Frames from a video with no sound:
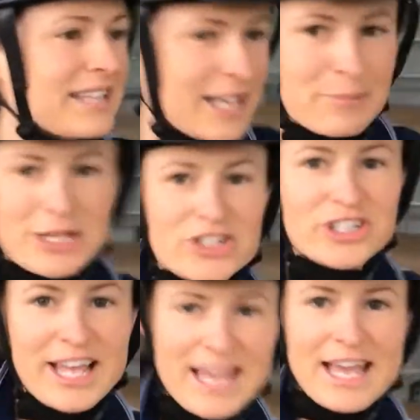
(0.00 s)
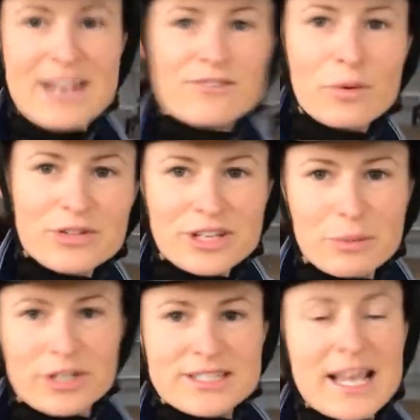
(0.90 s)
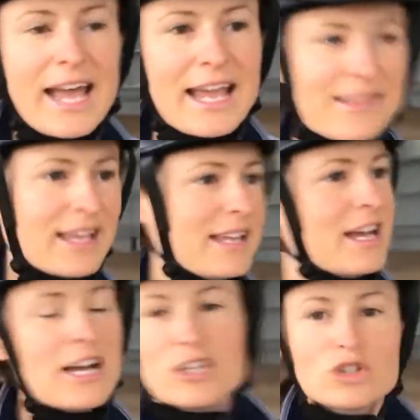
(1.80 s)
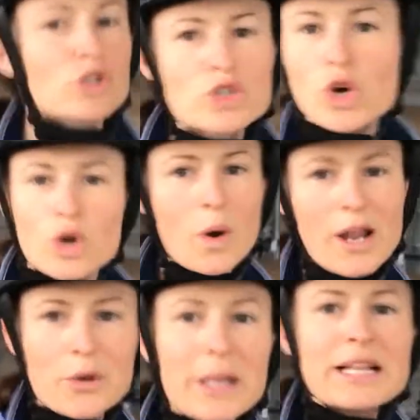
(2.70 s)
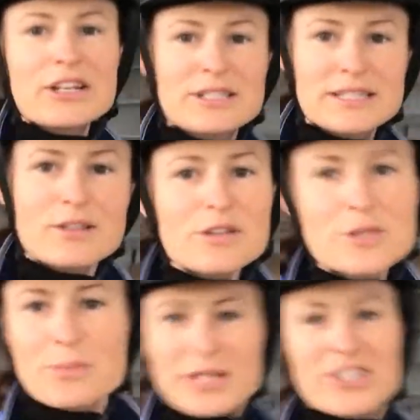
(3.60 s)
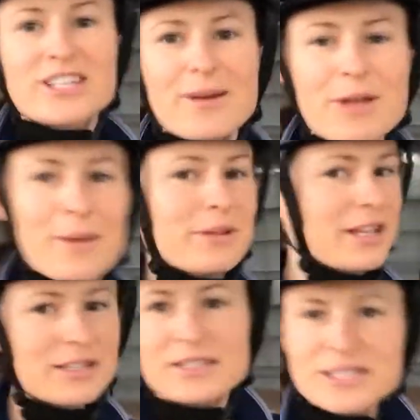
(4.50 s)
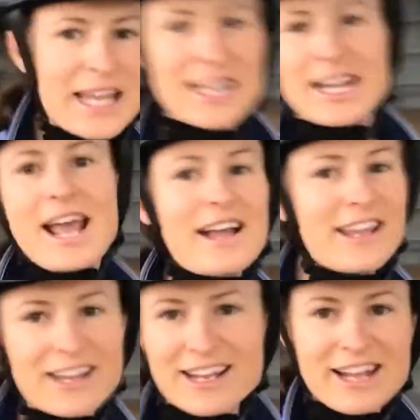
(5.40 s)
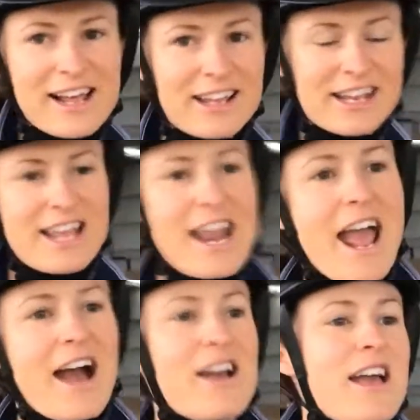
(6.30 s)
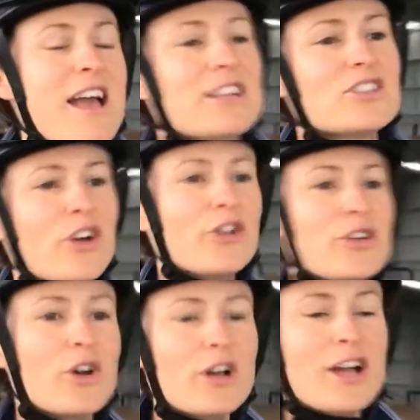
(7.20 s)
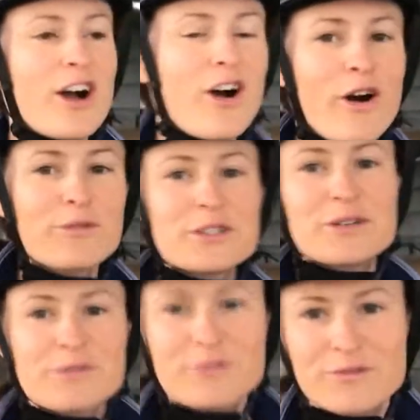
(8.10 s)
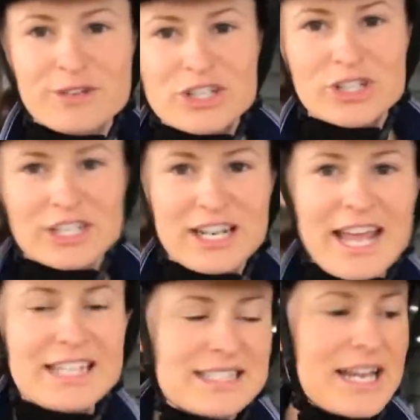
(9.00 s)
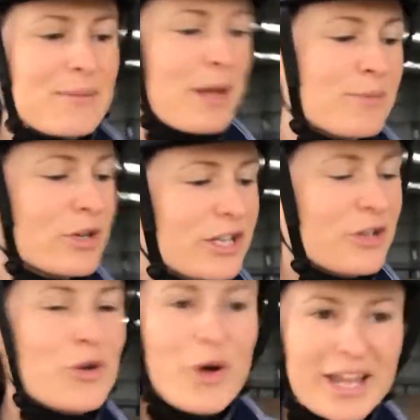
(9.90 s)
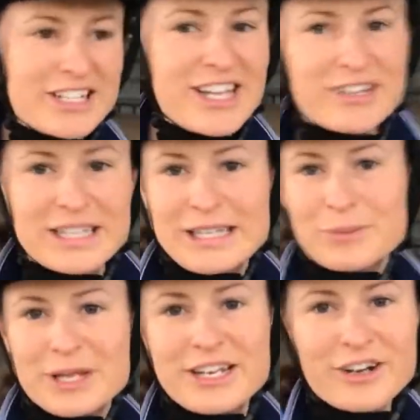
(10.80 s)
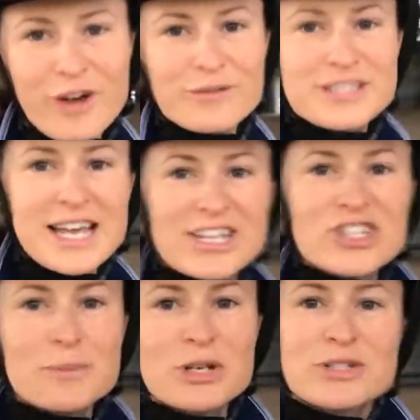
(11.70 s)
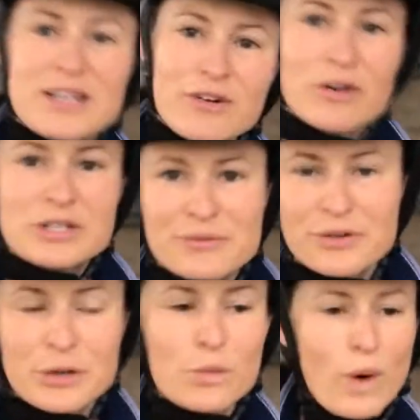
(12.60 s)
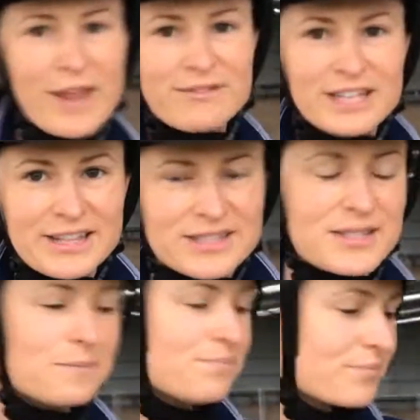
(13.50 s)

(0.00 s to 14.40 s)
get a picture in their head of what they want to say, and they talk quite quickly because there's lots of pictures coming up and they're getting it out. So often visual and kinesthetic people can annoy each other a little bit in a conversation because they're on different wavelengths